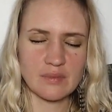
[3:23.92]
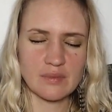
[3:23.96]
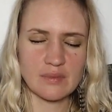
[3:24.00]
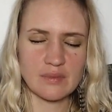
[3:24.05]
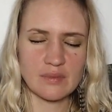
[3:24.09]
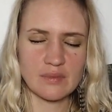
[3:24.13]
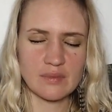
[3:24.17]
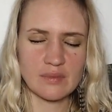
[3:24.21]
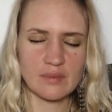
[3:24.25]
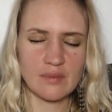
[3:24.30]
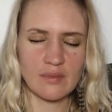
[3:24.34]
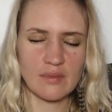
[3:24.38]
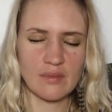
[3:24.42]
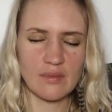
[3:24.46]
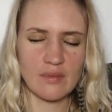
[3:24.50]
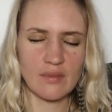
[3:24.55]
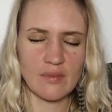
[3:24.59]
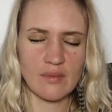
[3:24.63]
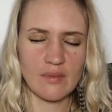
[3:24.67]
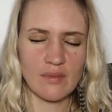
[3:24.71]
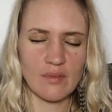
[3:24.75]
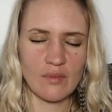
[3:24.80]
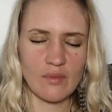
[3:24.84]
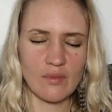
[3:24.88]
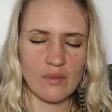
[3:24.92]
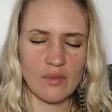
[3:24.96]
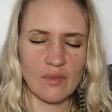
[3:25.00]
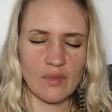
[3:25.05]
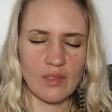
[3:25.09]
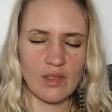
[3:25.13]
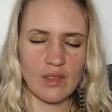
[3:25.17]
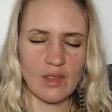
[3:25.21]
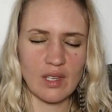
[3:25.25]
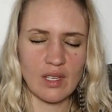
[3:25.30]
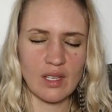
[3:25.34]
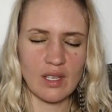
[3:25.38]

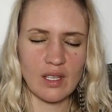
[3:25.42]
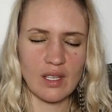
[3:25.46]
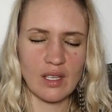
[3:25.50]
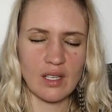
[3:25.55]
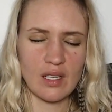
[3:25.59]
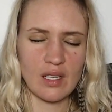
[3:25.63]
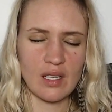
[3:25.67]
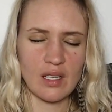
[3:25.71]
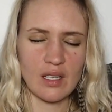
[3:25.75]
[no speech]